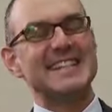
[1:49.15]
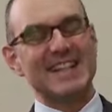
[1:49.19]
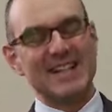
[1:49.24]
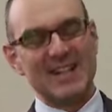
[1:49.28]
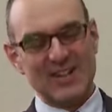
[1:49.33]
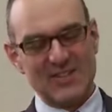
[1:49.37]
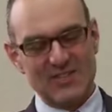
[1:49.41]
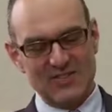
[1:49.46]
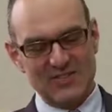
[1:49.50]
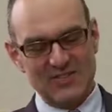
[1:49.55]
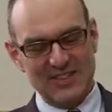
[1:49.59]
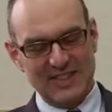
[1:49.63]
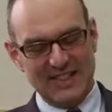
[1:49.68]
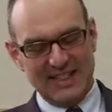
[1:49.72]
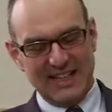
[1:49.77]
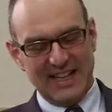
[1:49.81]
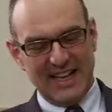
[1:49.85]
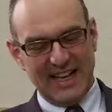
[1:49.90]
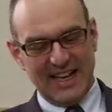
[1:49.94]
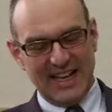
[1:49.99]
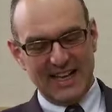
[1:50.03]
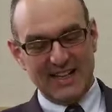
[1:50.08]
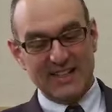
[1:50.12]
Um,
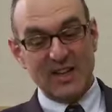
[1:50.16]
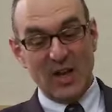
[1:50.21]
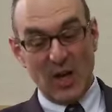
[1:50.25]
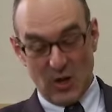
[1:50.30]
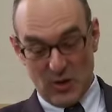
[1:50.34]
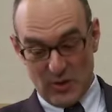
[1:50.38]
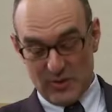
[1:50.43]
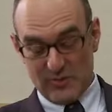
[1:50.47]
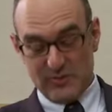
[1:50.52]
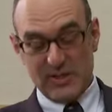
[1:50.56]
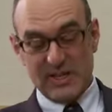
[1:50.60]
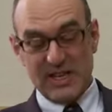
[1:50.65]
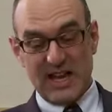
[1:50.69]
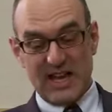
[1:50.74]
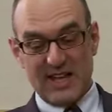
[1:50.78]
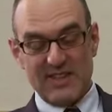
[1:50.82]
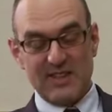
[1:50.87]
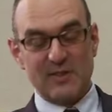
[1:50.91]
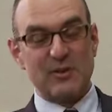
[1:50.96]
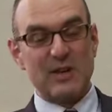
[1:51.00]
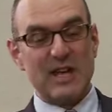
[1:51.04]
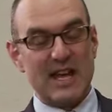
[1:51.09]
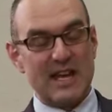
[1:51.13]
uh, no, and we I
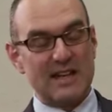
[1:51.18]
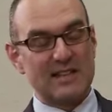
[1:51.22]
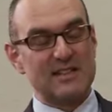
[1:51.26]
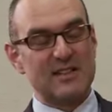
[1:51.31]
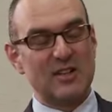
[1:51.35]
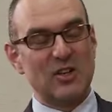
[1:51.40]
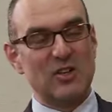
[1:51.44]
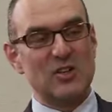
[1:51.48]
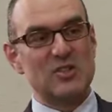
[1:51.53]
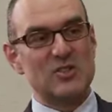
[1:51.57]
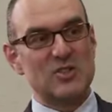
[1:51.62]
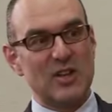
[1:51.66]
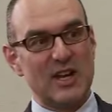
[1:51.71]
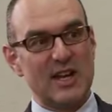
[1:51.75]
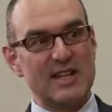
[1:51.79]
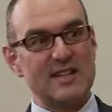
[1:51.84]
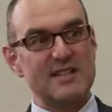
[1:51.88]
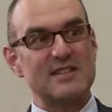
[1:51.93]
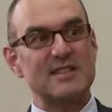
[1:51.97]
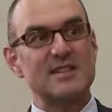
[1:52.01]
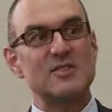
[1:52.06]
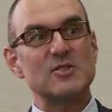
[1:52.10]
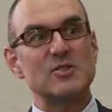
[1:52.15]
think we had good
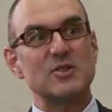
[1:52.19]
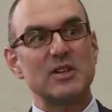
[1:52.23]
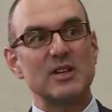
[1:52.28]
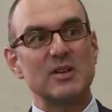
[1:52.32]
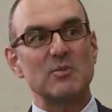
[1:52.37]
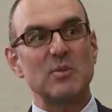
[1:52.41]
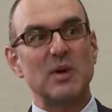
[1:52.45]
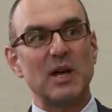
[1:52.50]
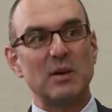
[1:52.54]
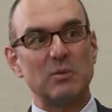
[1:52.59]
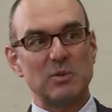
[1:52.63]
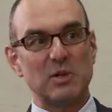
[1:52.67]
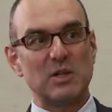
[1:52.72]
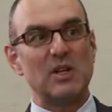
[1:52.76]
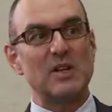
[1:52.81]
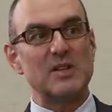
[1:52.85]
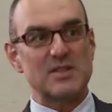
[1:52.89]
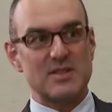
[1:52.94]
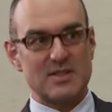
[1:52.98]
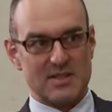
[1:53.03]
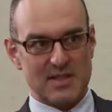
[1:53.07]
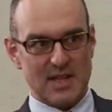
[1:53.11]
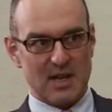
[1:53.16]
transitory impact, but
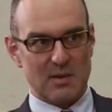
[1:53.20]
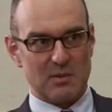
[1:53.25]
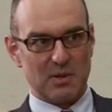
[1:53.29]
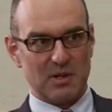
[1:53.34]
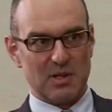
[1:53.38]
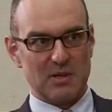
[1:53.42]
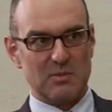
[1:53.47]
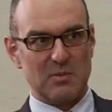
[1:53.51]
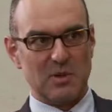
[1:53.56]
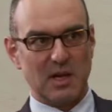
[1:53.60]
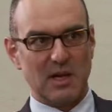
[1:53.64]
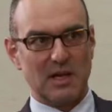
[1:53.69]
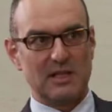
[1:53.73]
not sustainable impact.